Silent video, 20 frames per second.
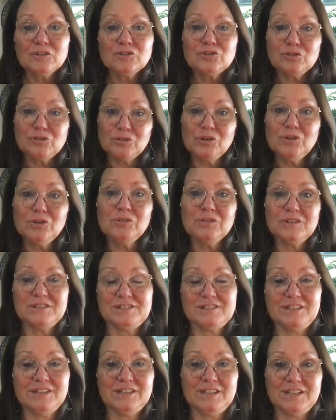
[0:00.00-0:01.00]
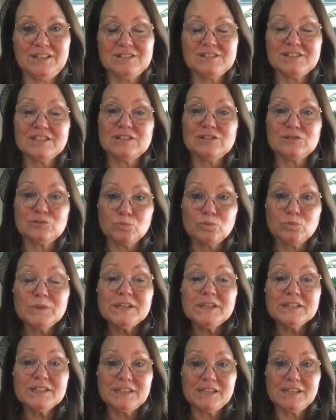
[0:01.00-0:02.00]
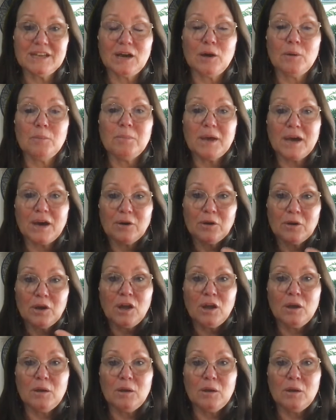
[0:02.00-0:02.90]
True resilience is really about